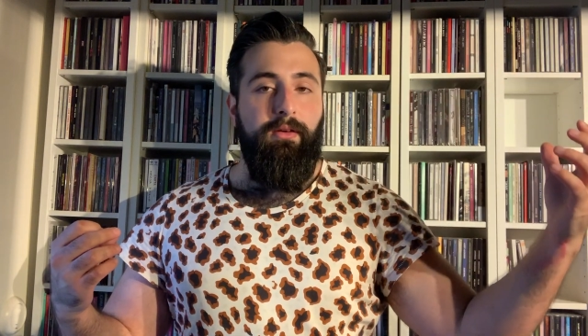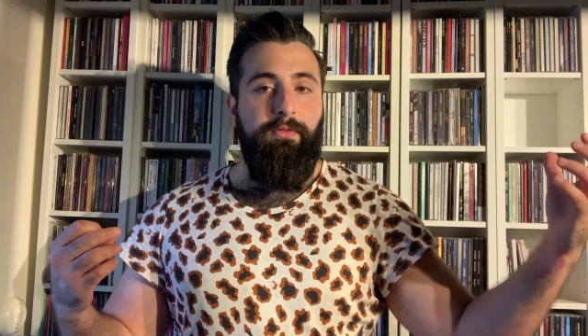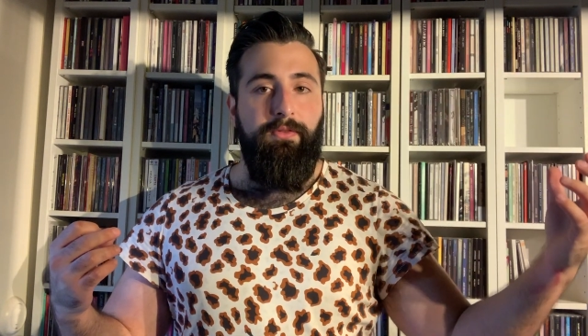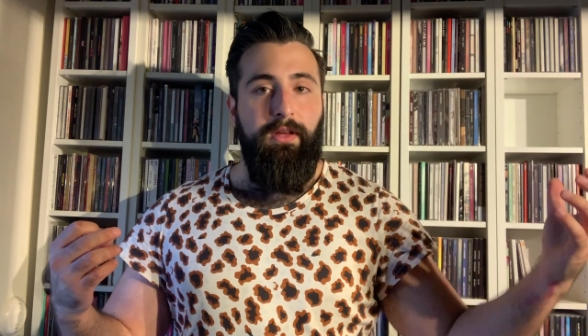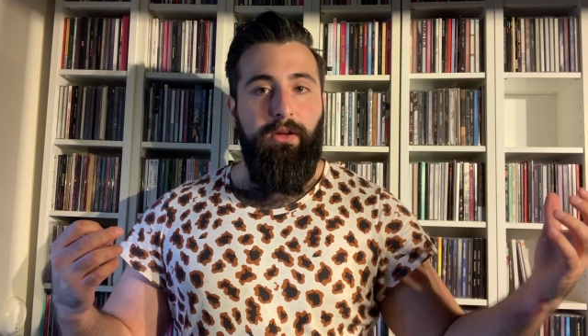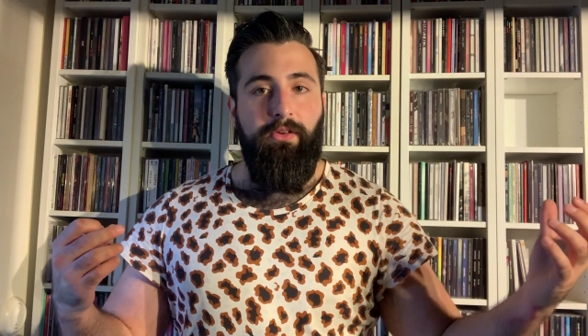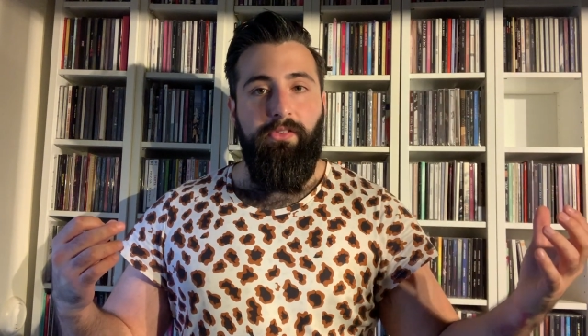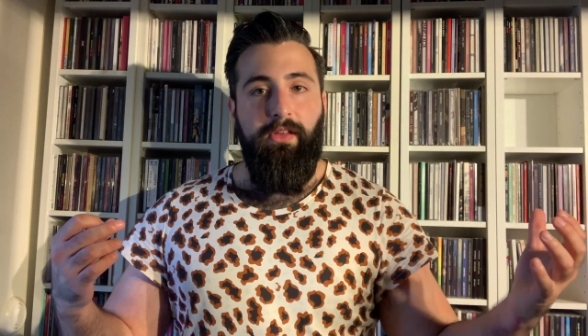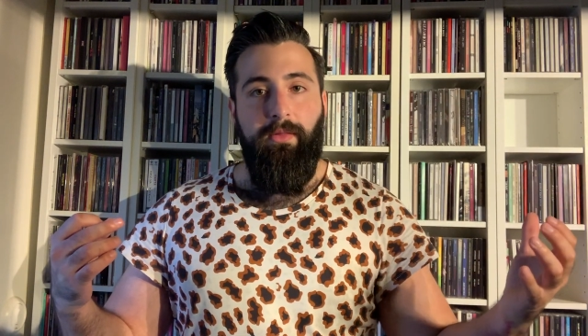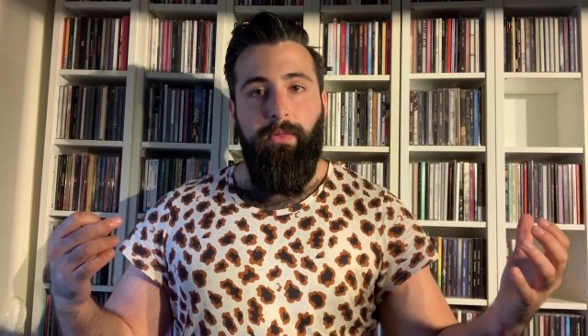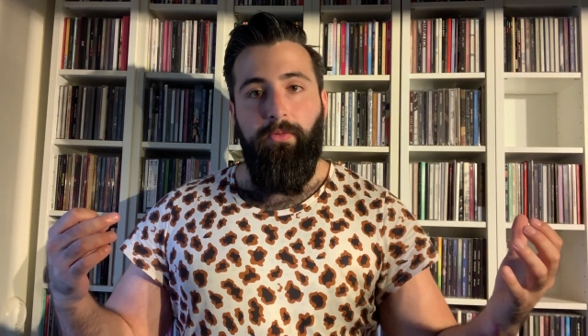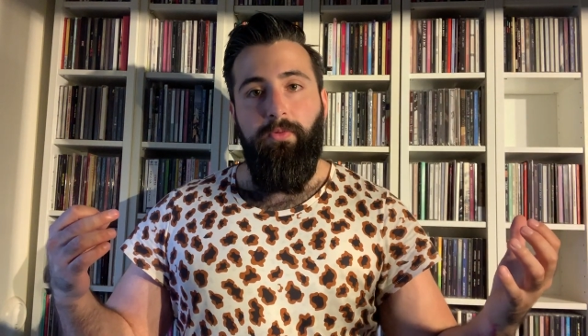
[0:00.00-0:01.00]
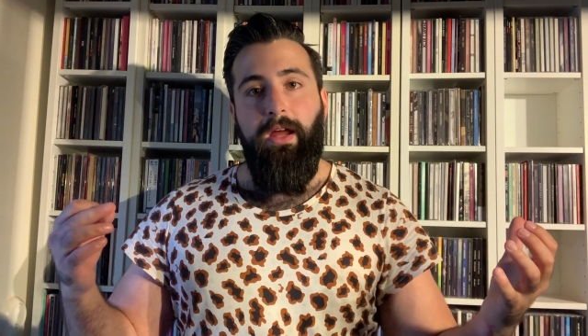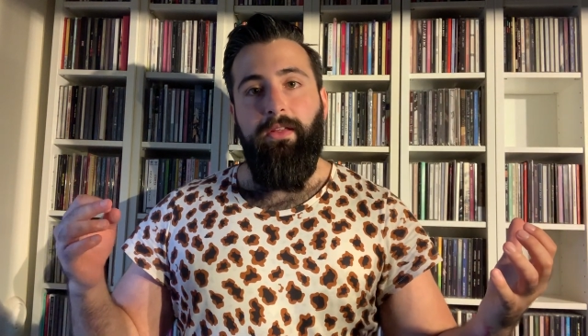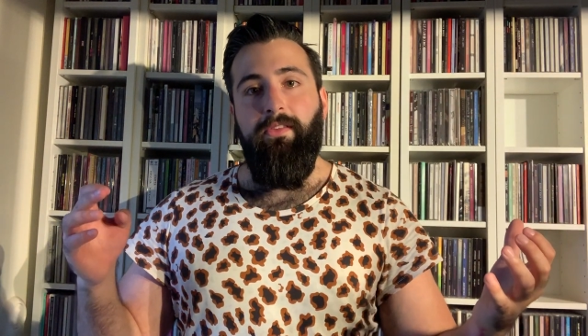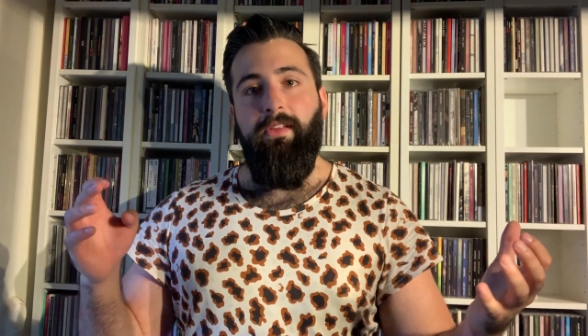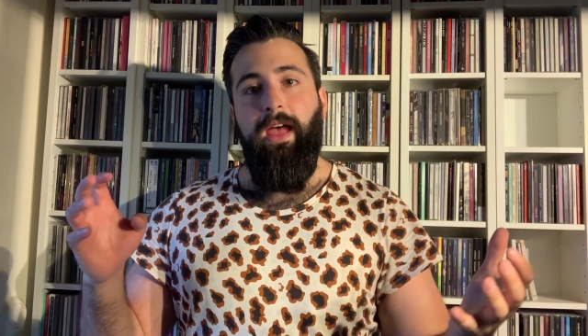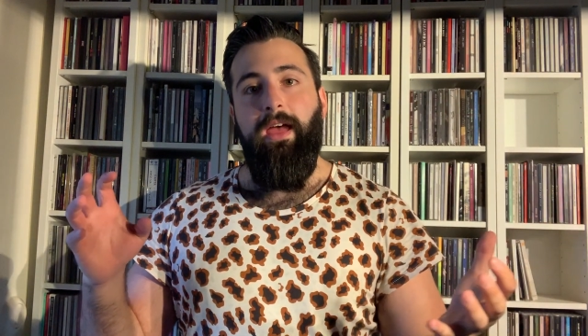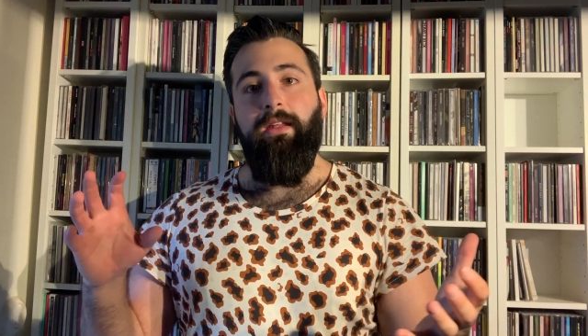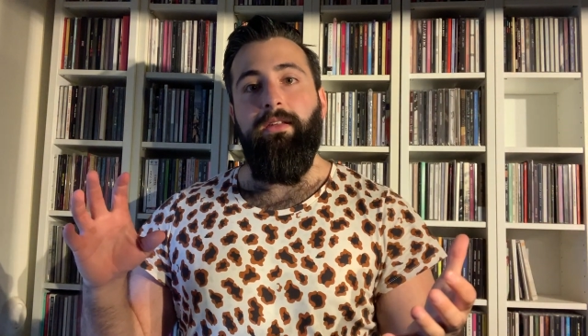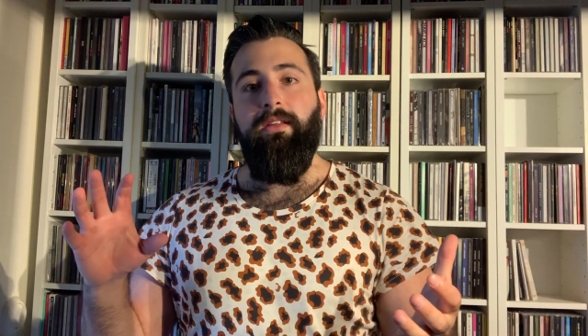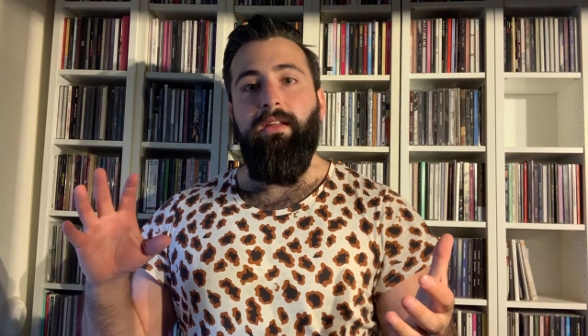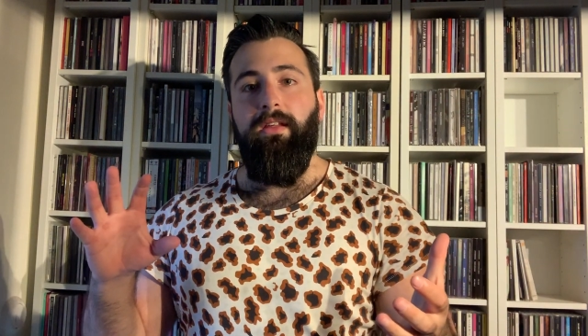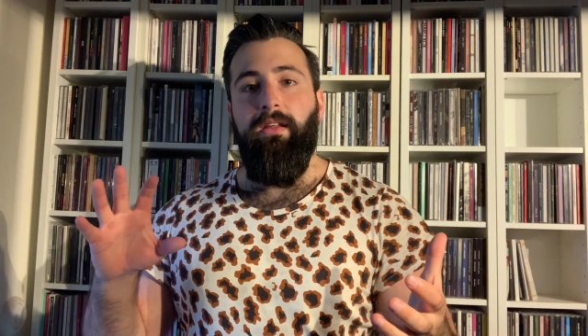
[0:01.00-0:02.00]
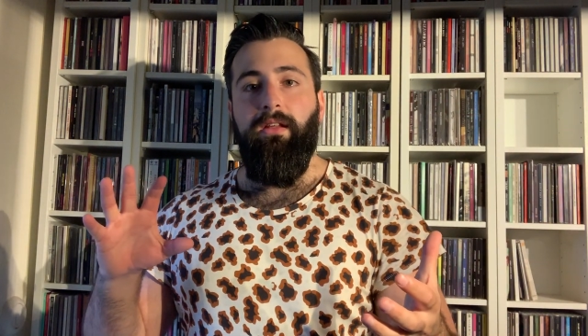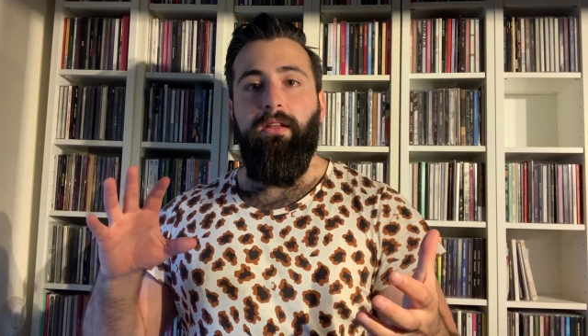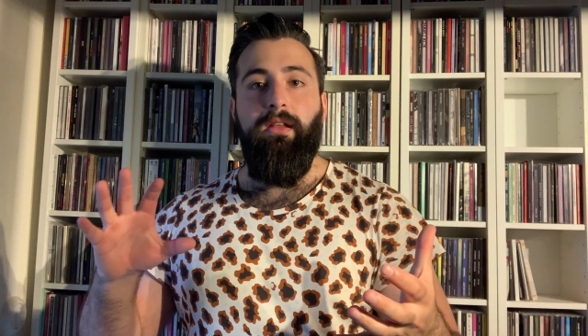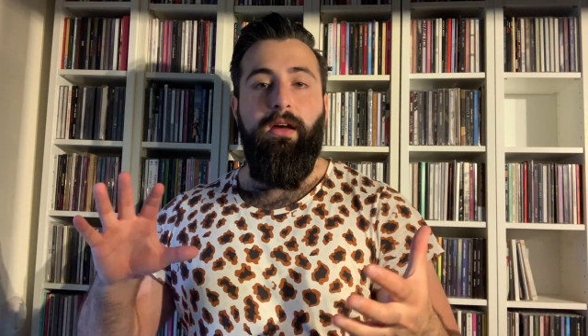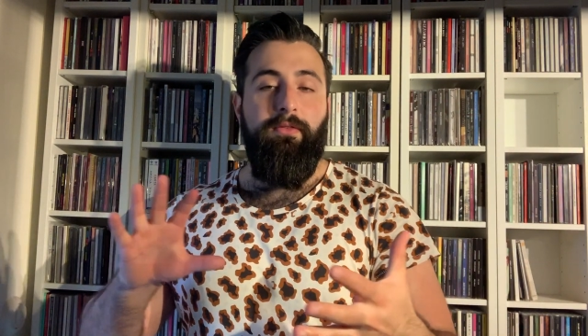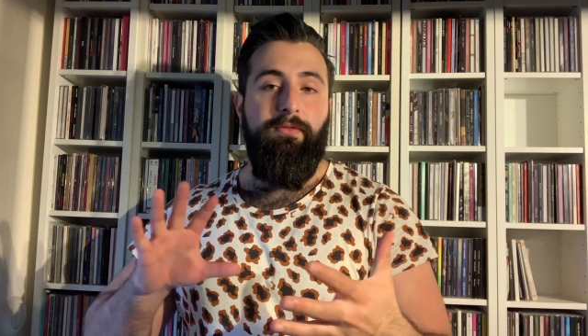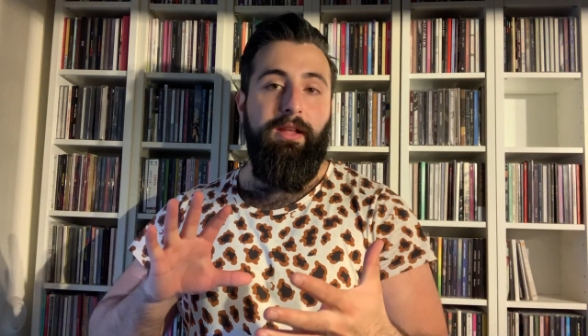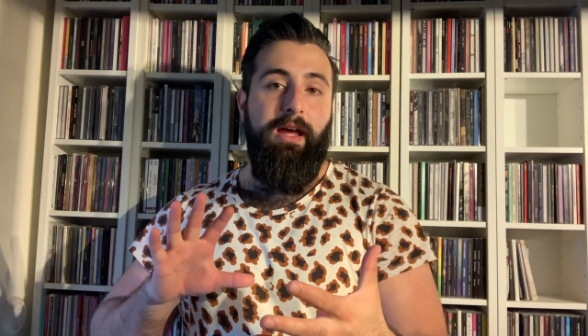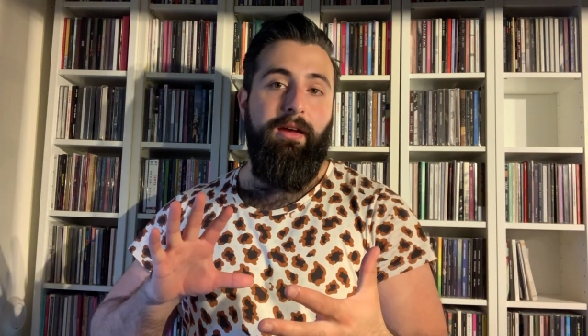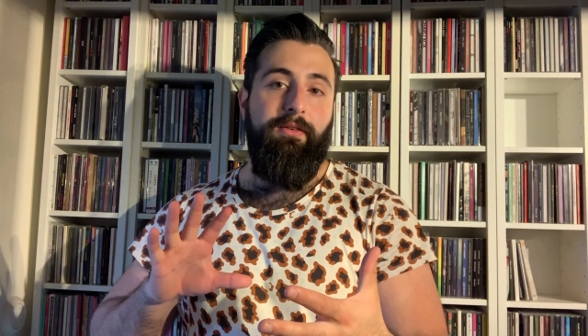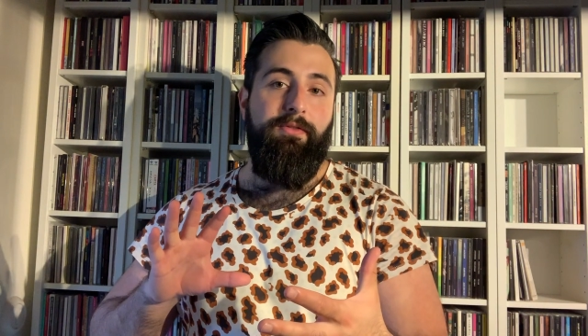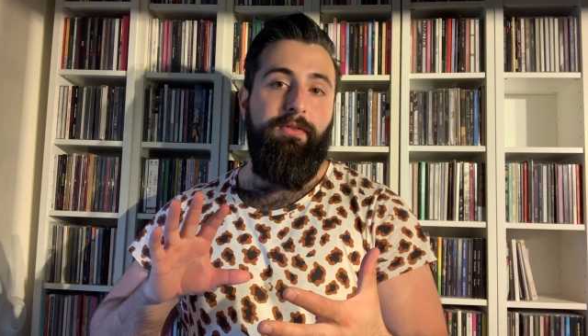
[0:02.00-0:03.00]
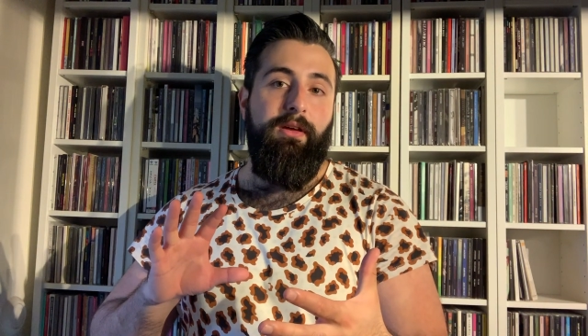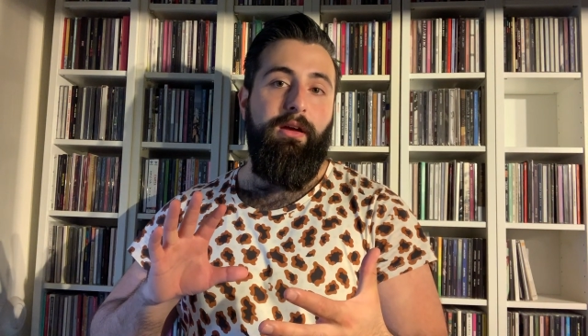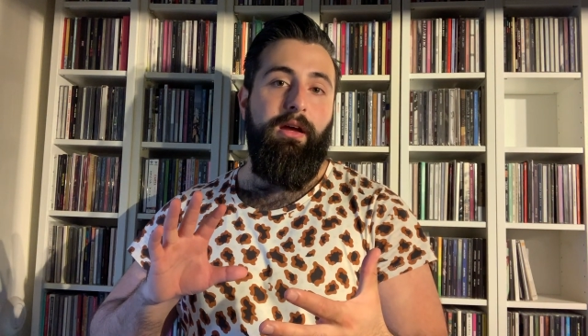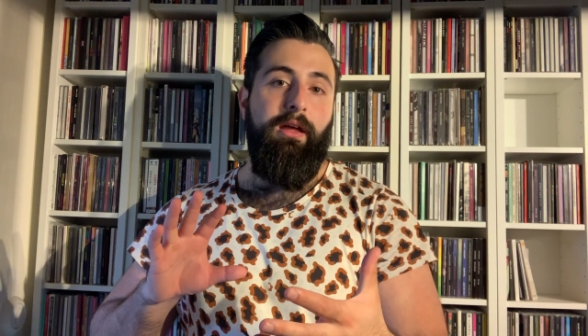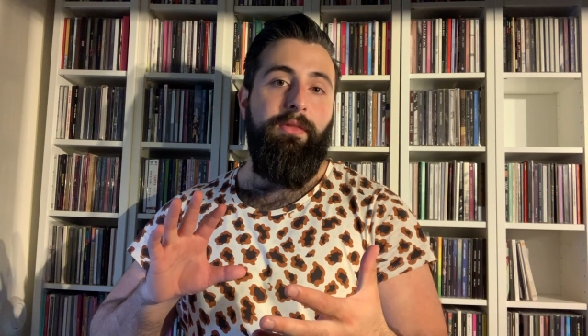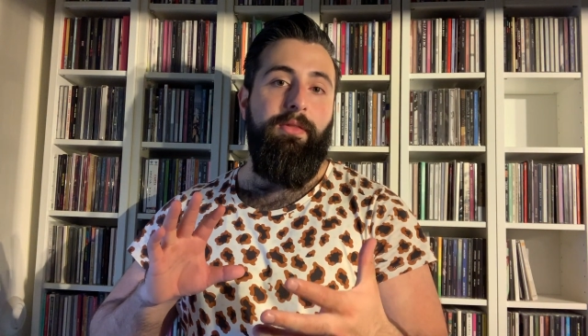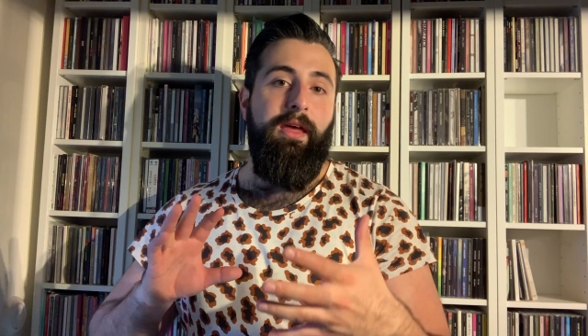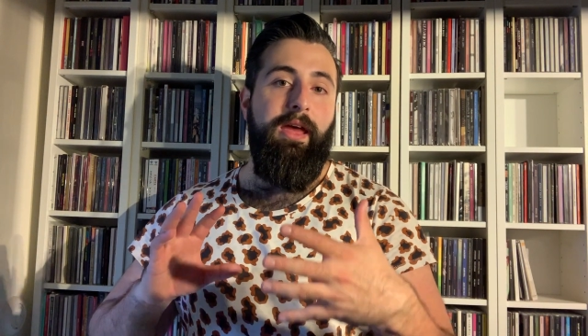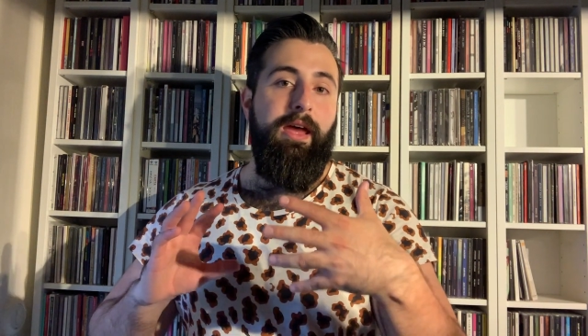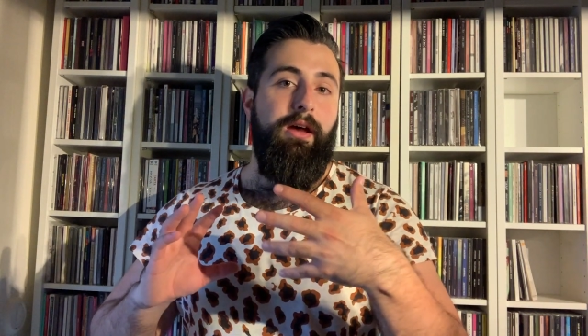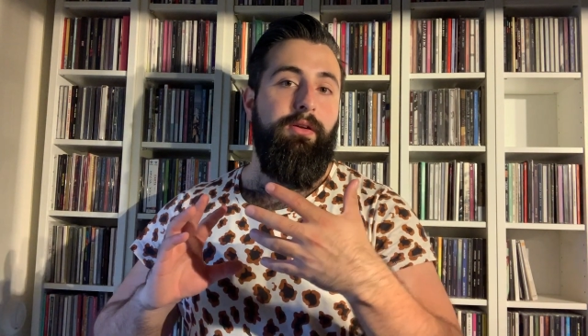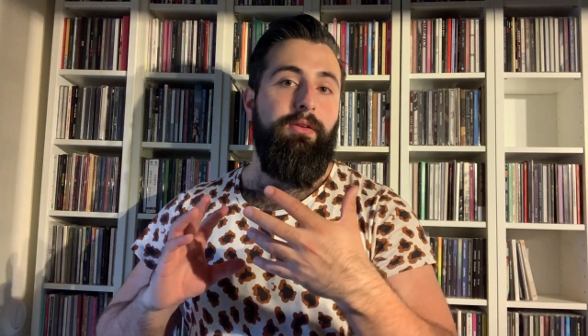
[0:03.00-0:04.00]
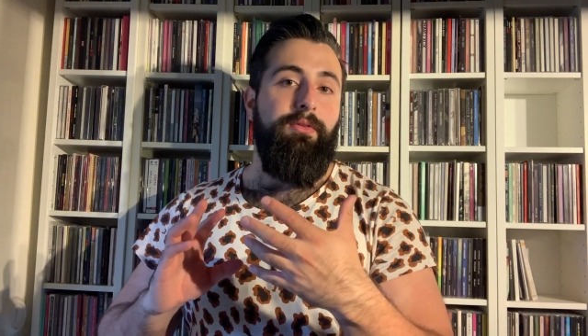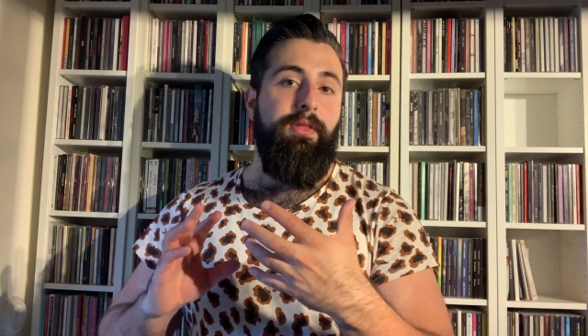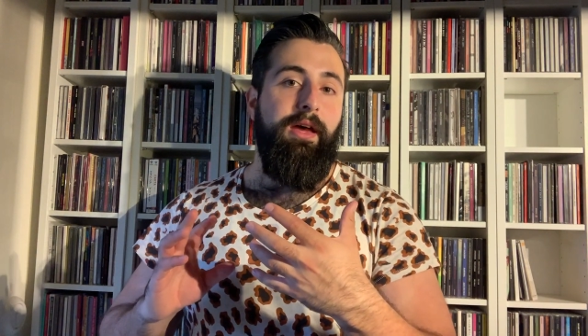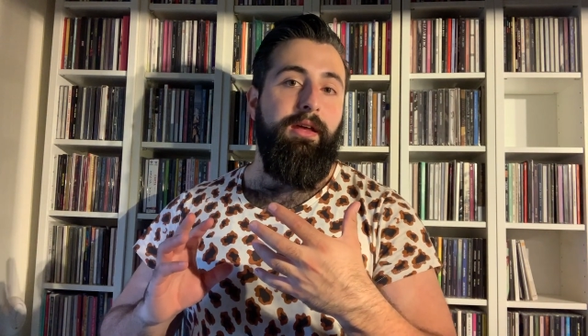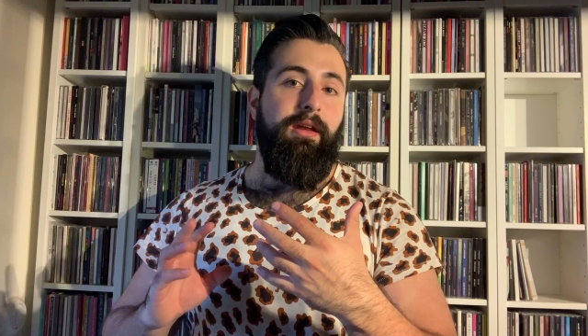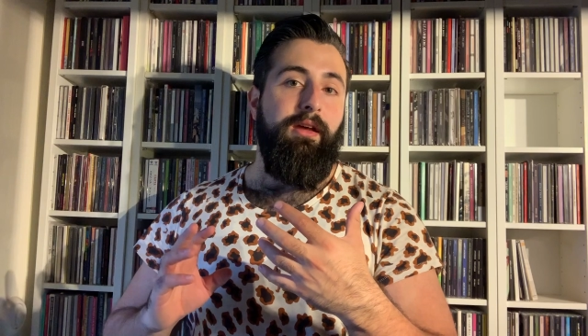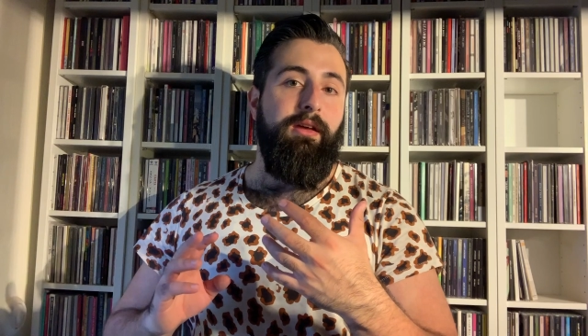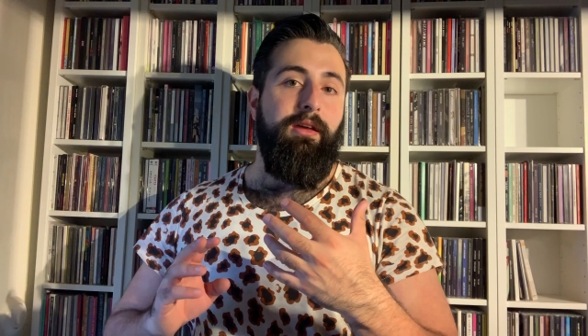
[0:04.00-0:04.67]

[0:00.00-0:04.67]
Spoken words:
fears and threats, and love life, and the hell that